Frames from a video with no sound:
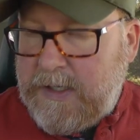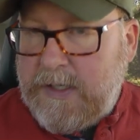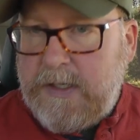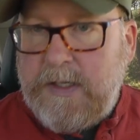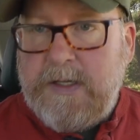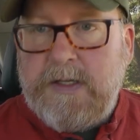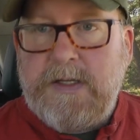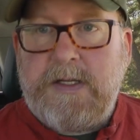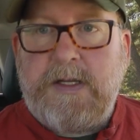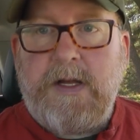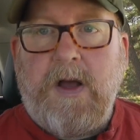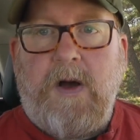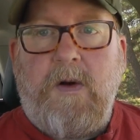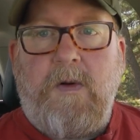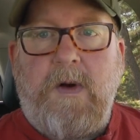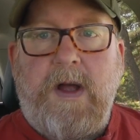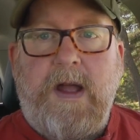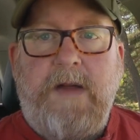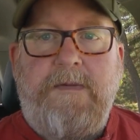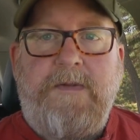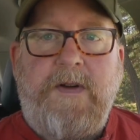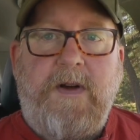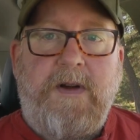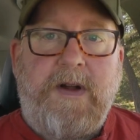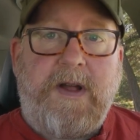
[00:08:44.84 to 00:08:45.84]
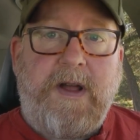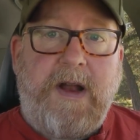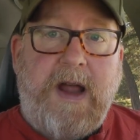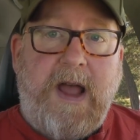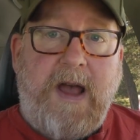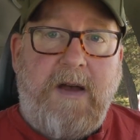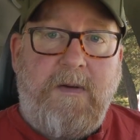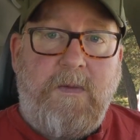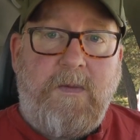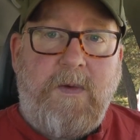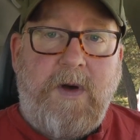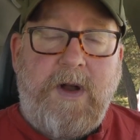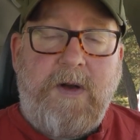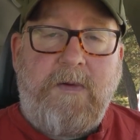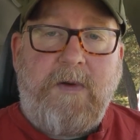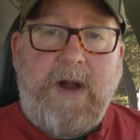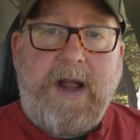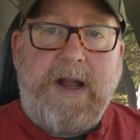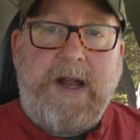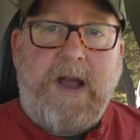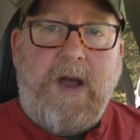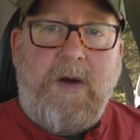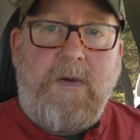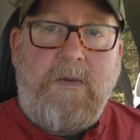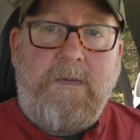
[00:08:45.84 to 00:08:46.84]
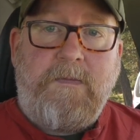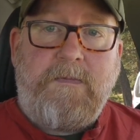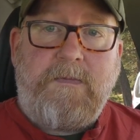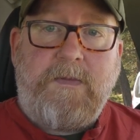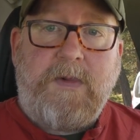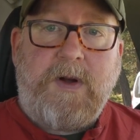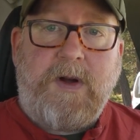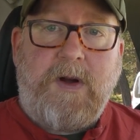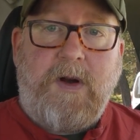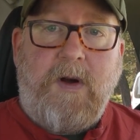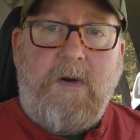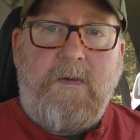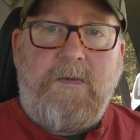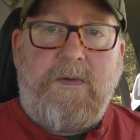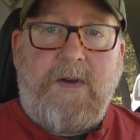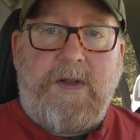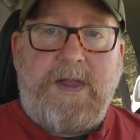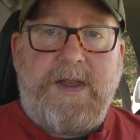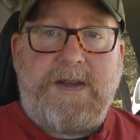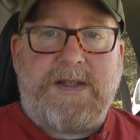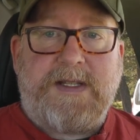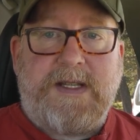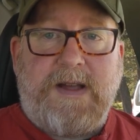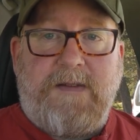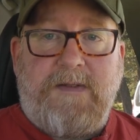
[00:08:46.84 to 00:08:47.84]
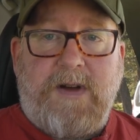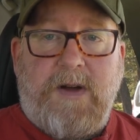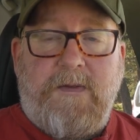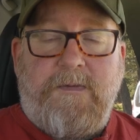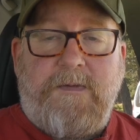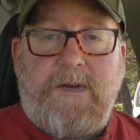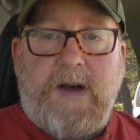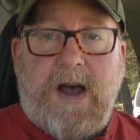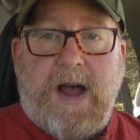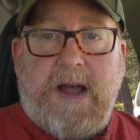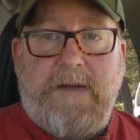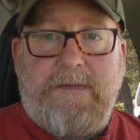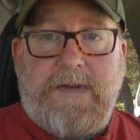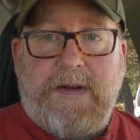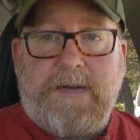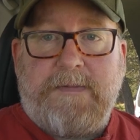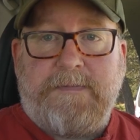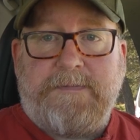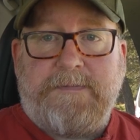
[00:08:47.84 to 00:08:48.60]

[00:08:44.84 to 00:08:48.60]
So if you're gonna have one radio, go for the 705.